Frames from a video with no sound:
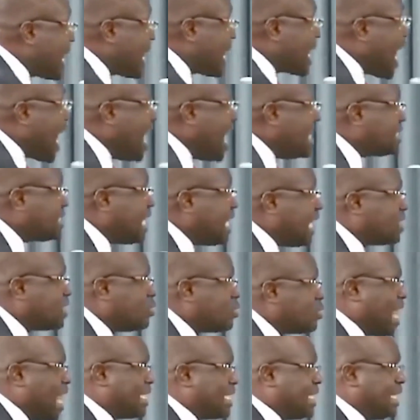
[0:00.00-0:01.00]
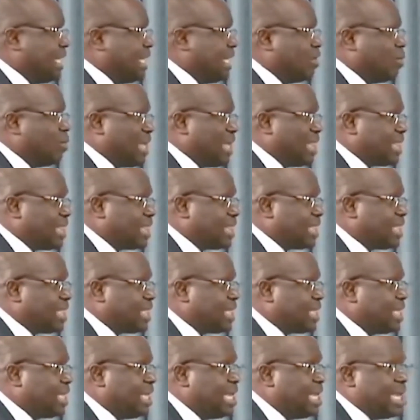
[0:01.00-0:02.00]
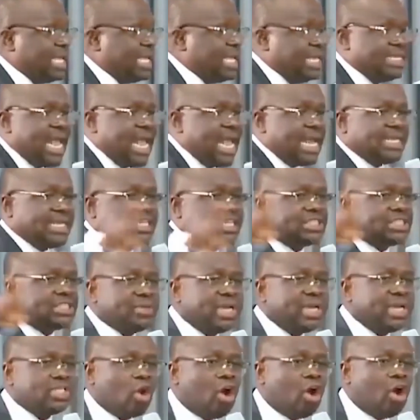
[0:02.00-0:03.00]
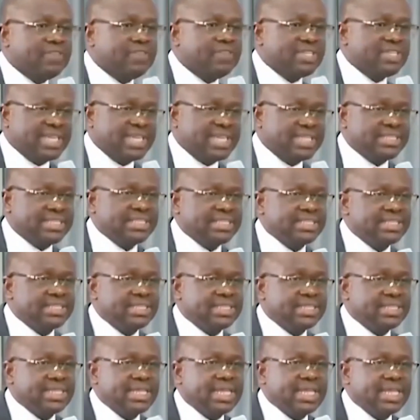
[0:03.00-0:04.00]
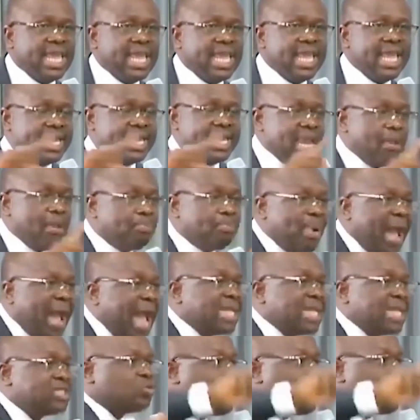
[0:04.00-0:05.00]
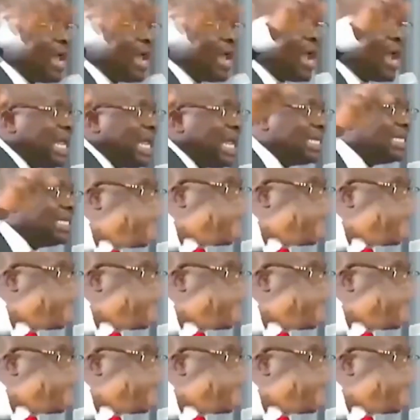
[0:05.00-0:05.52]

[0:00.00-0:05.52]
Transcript: In the case that we are dealing with, the district officers, the passwords